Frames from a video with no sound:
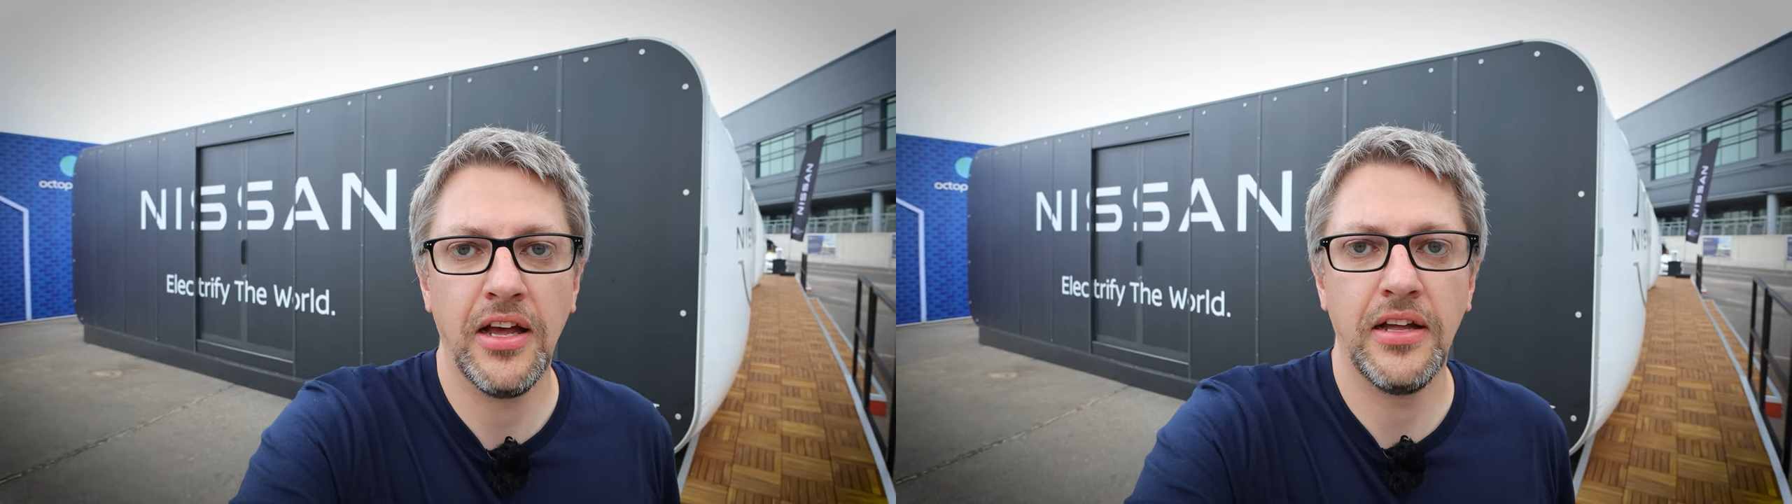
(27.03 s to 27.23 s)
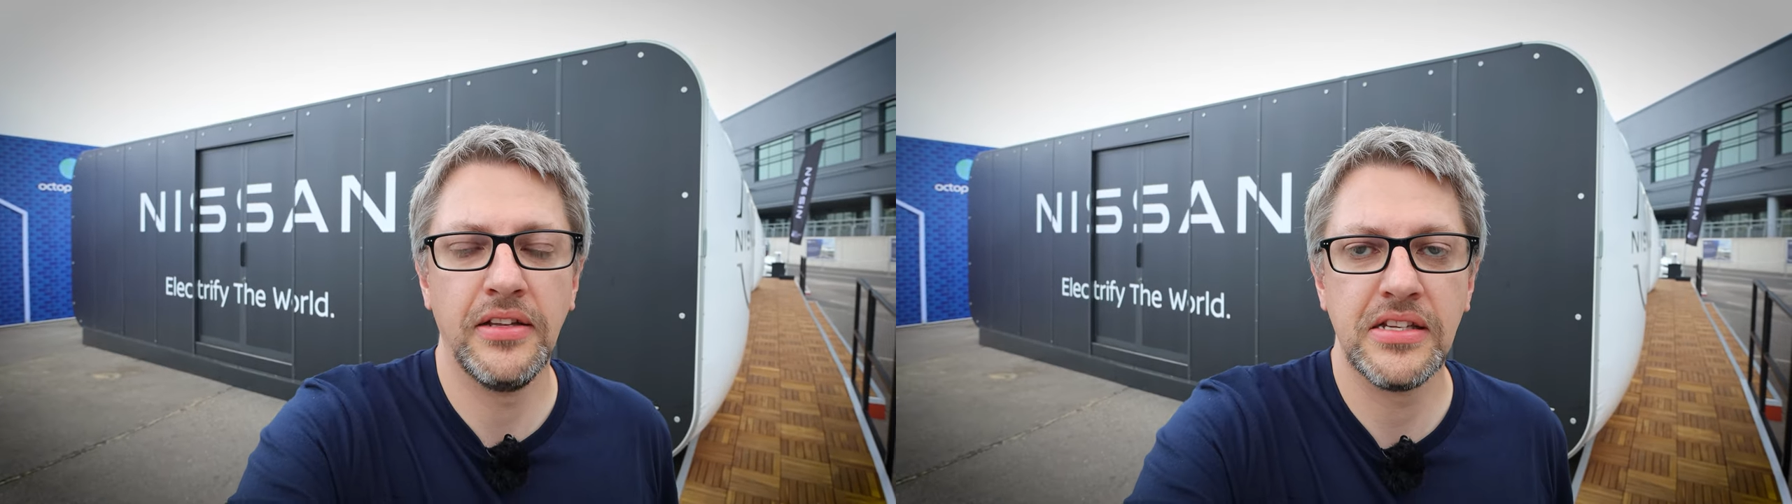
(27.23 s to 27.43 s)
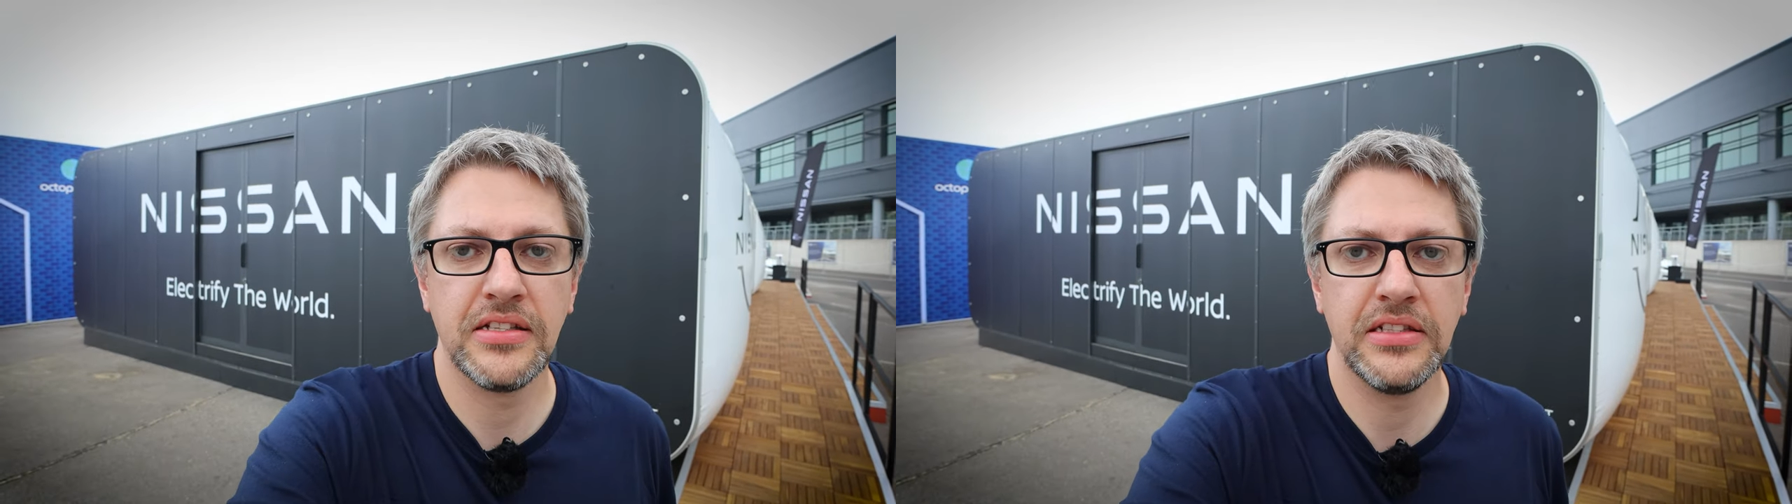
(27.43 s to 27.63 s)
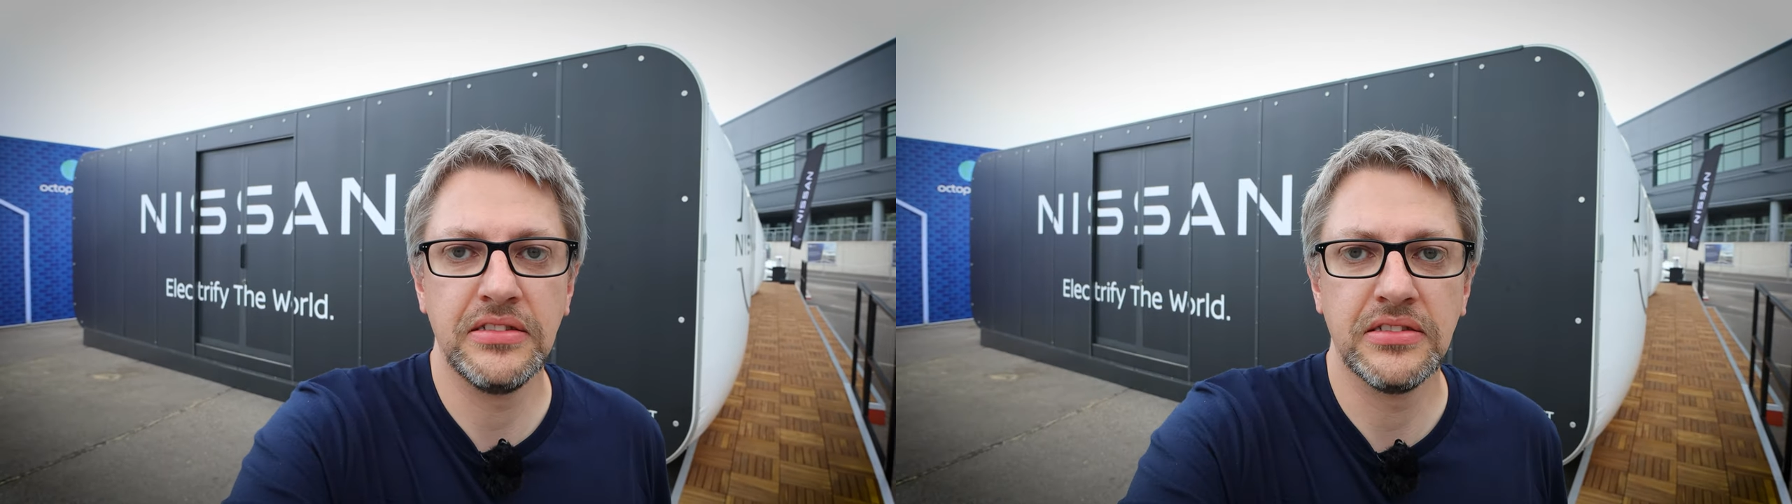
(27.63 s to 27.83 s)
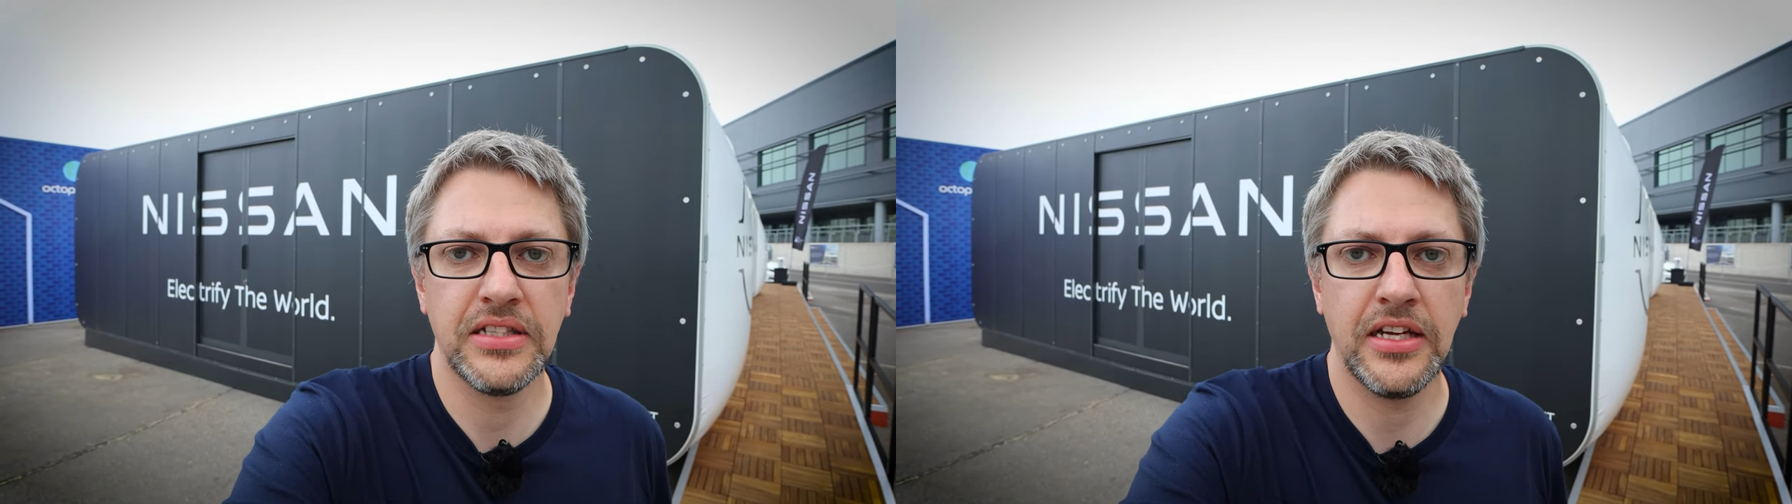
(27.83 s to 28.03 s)
and there's a
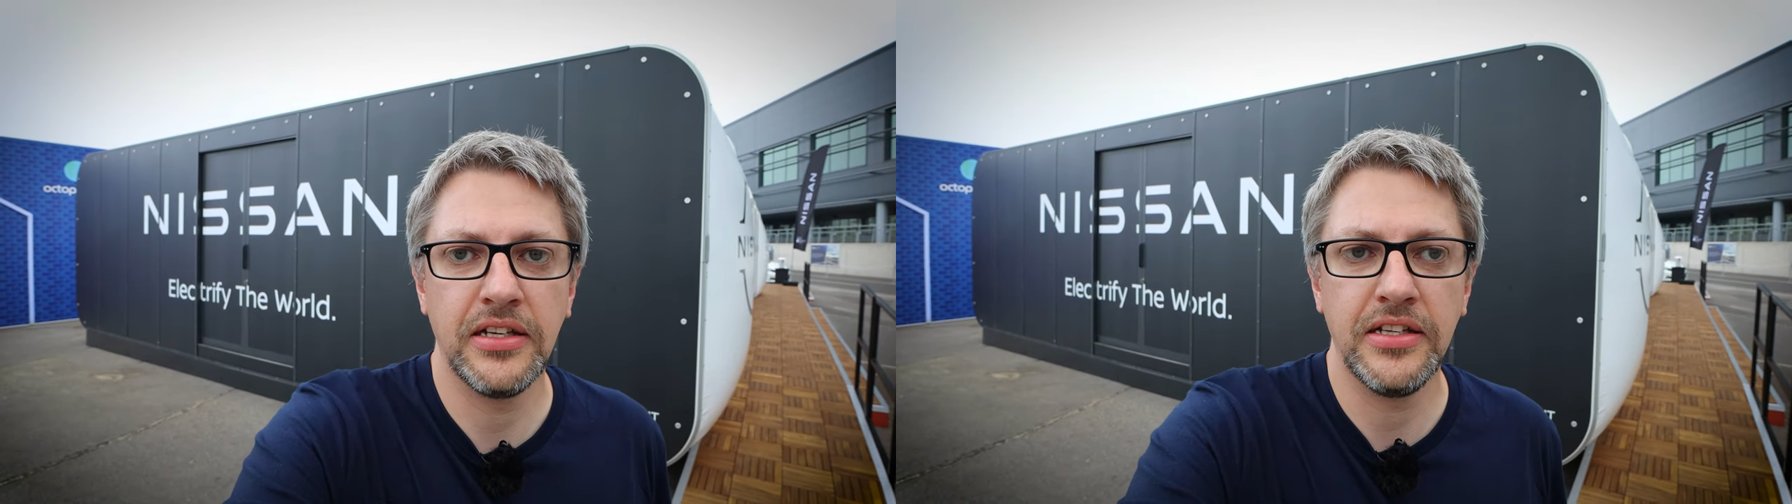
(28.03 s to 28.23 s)
link to that.